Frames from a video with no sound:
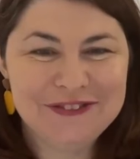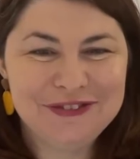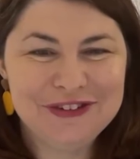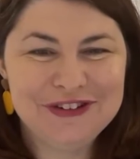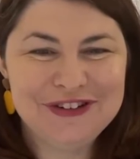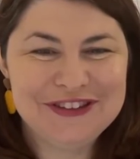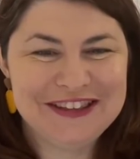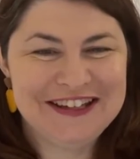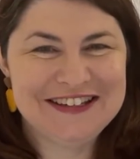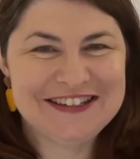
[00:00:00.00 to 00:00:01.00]
a few new
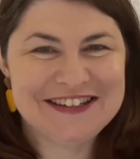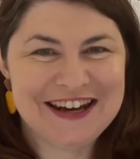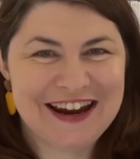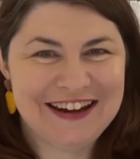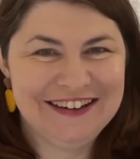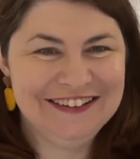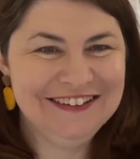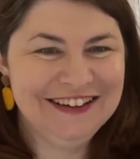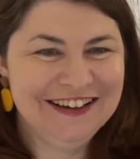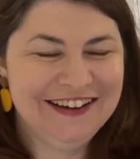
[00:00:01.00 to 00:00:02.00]
things today.
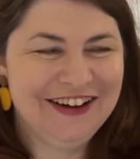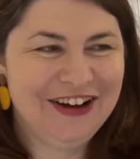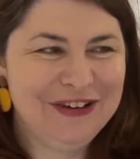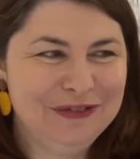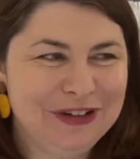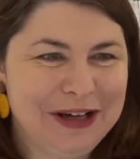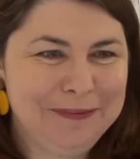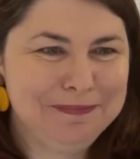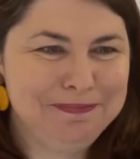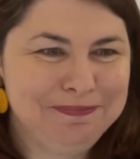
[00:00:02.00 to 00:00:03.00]

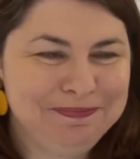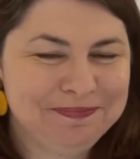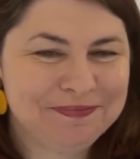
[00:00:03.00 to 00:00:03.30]
I'm